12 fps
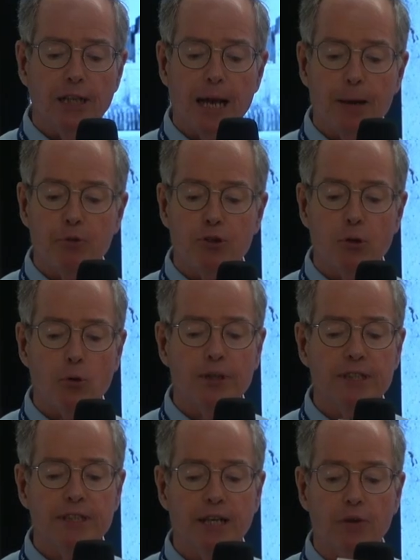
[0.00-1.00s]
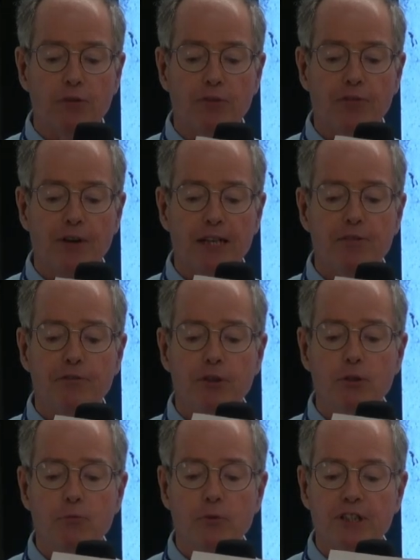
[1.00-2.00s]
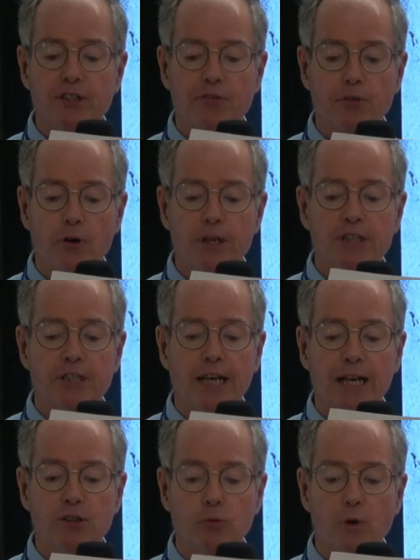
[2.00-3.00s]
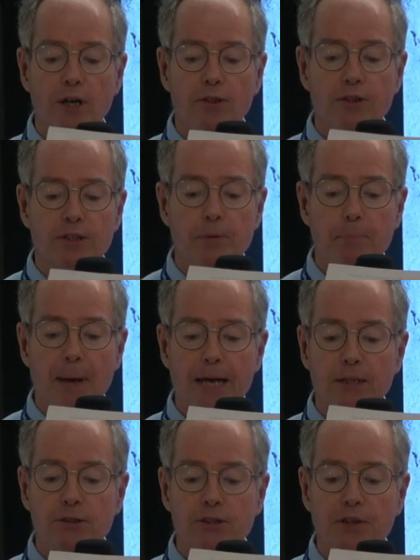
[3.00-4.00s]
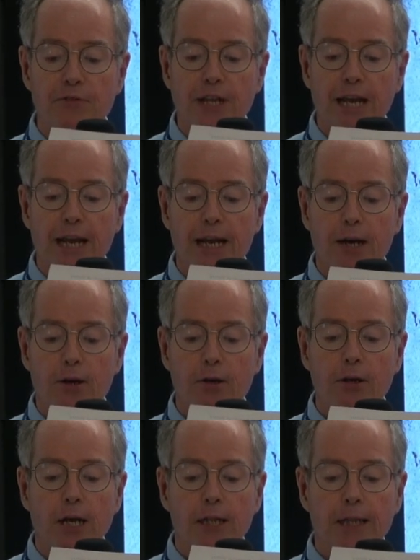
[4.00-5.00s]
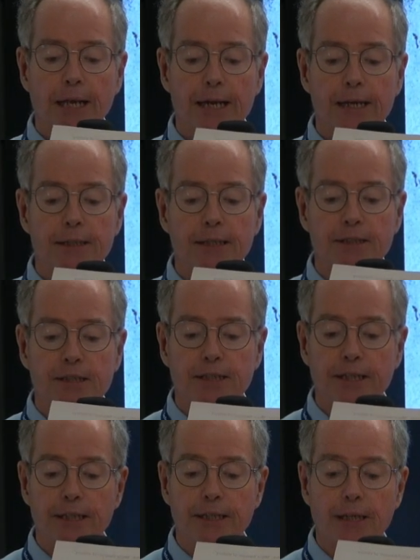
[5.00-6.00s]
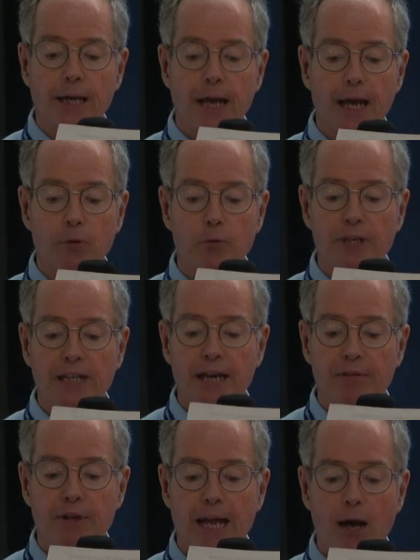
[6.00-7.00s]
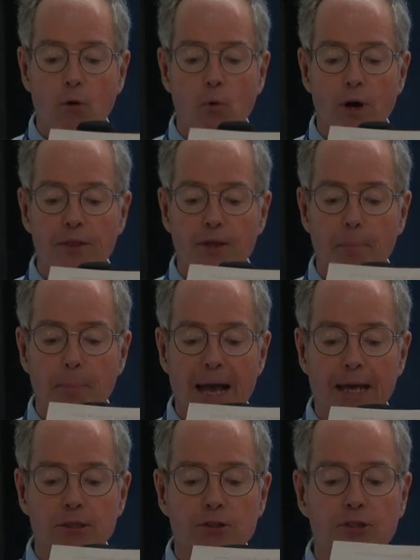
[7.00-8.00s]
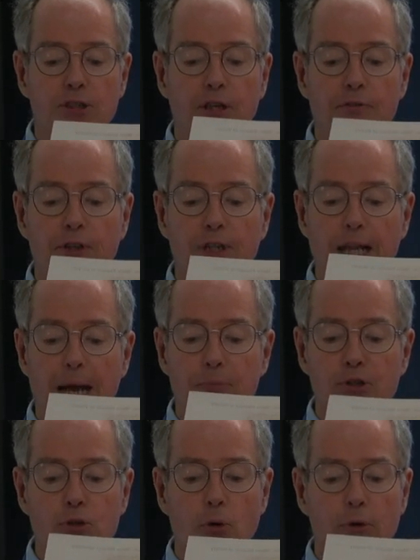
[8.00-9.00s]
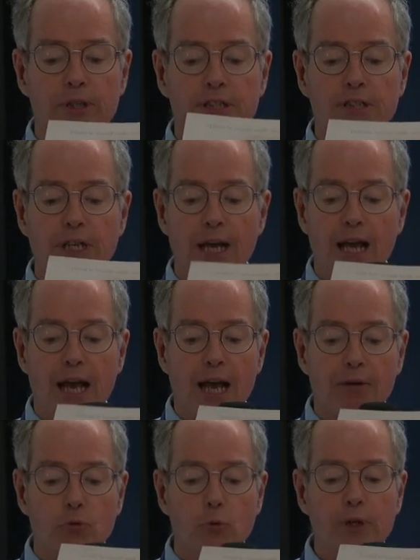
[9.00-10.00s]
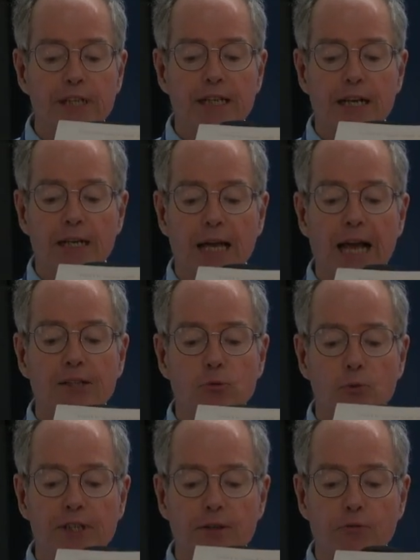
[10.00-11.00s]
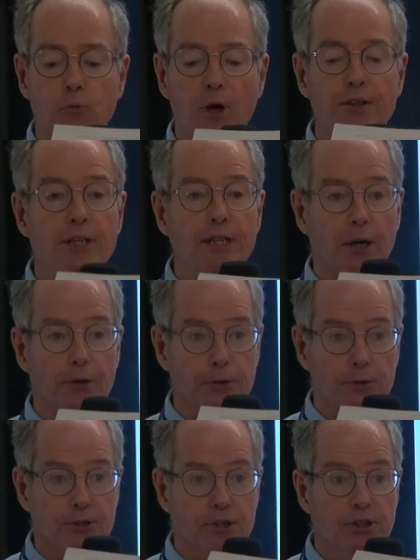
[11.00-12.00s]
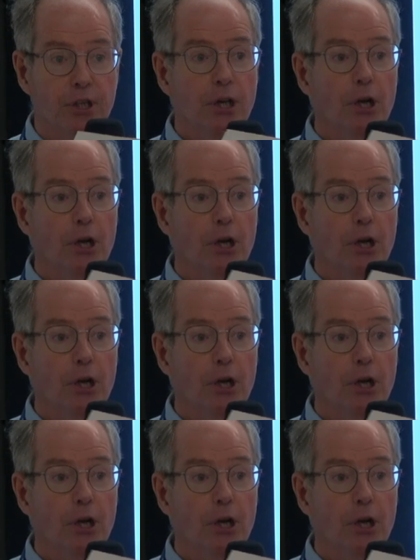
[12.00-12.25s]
laboratories held fateful risks for us, as well as the battles of the air, land, and sea. And we have now won the battles of the laboratories as we have won the others.